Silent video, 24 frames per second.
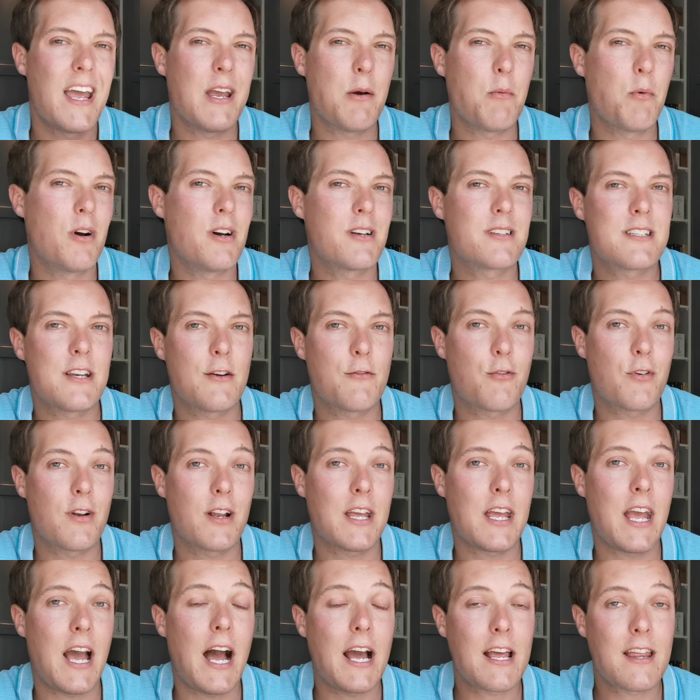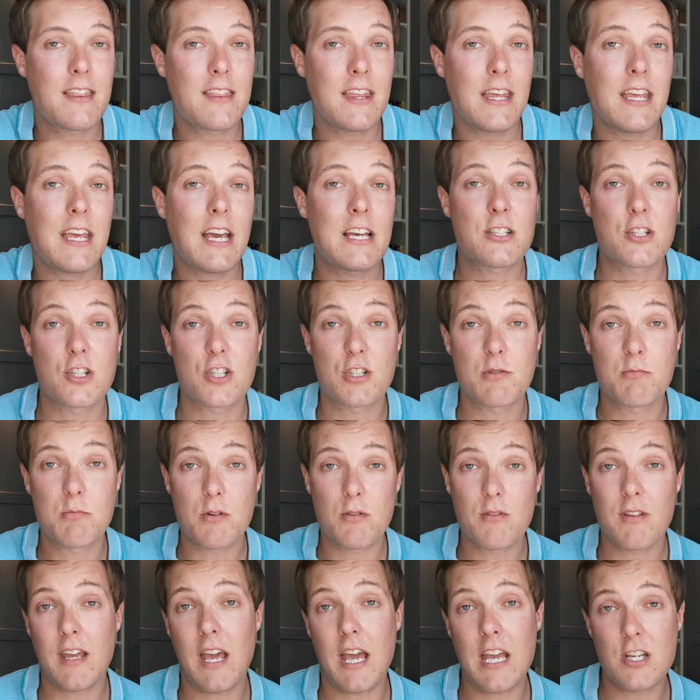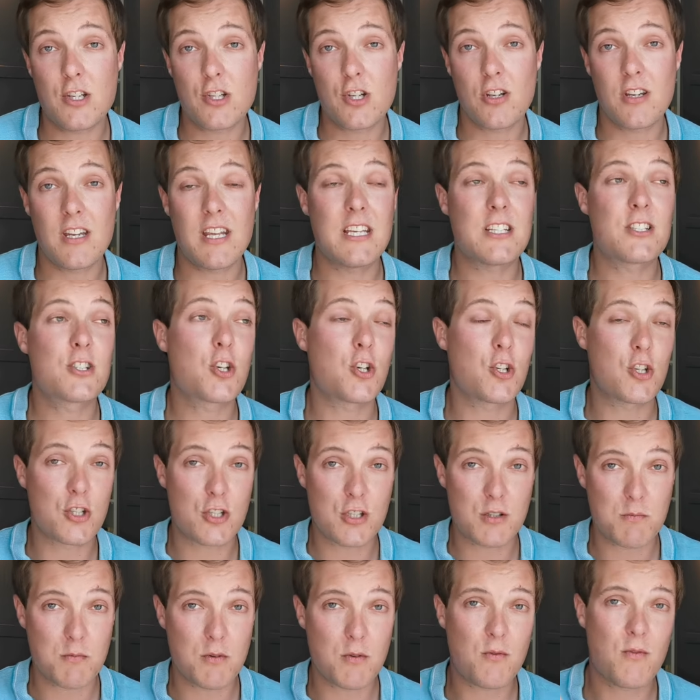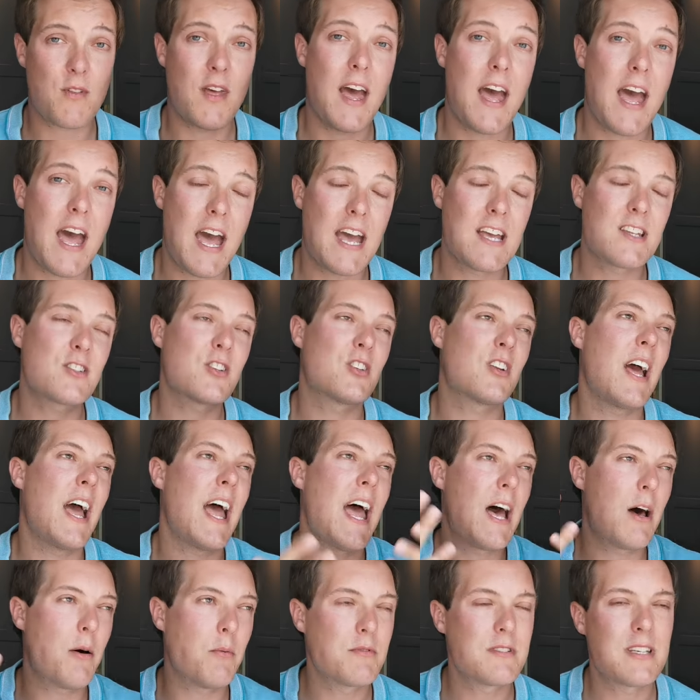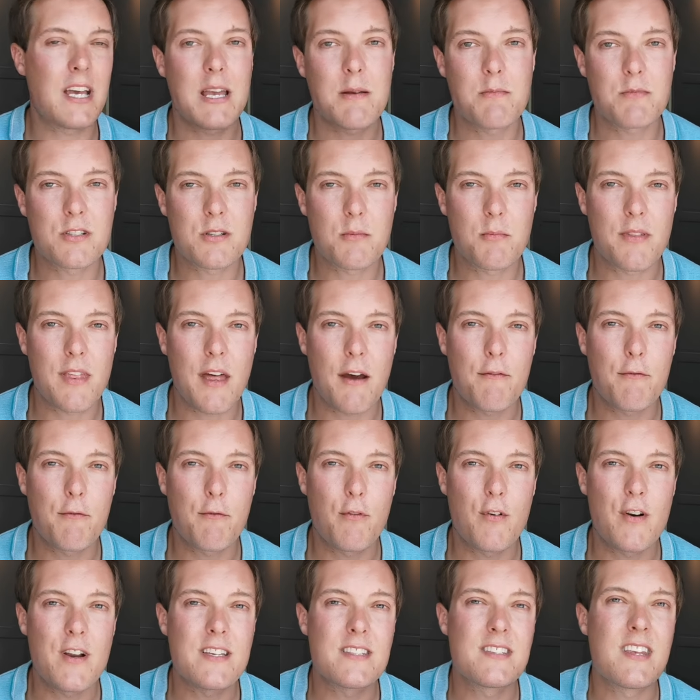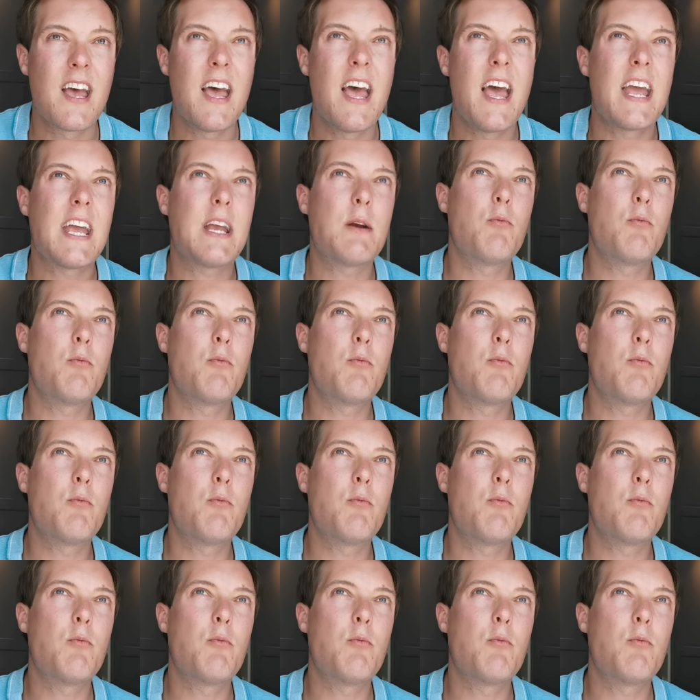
It works differently. I think as a smoothing agent, it's going to smooth the hair. It's going to help tame some of that frizz.